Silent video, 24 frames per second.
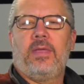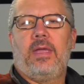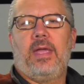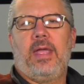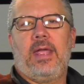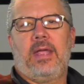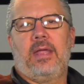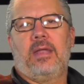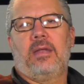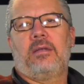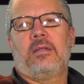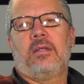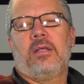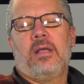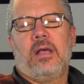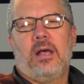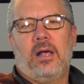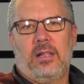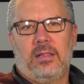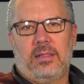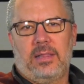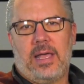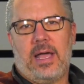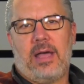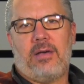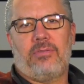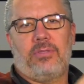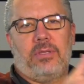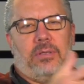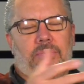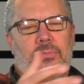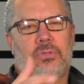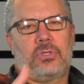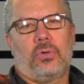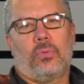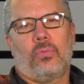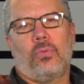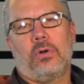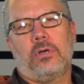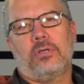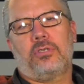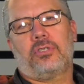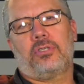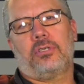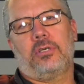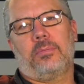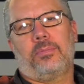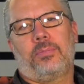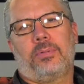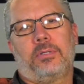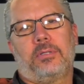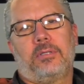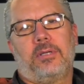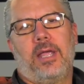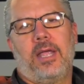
and allow them to worship